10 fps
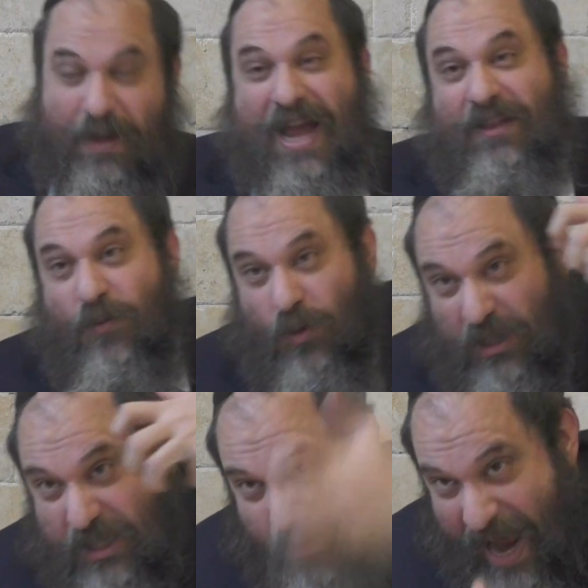and the world
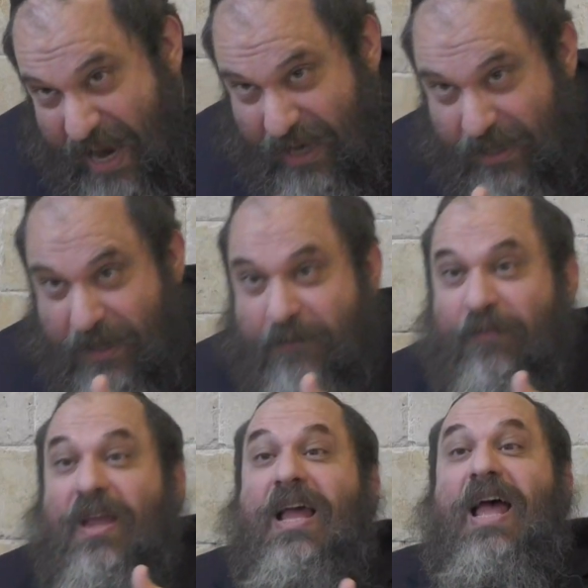is created.
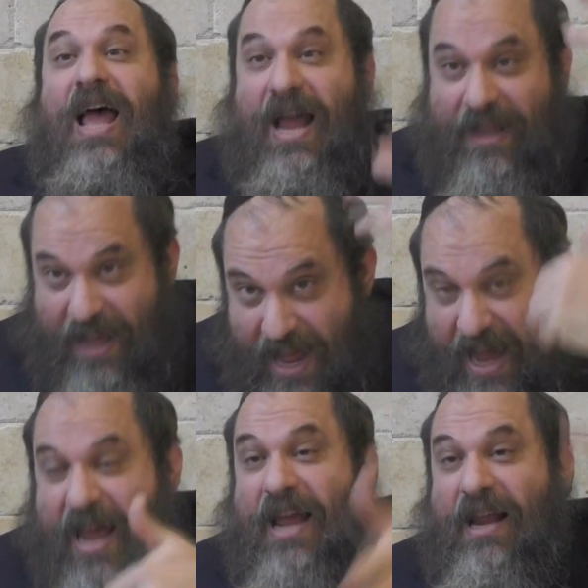And
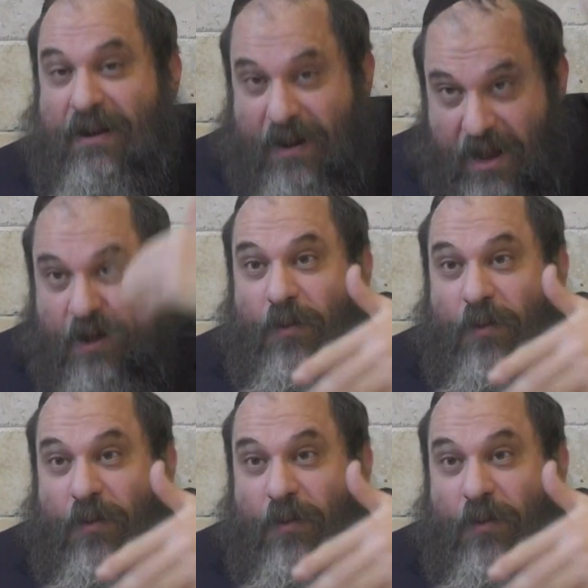then,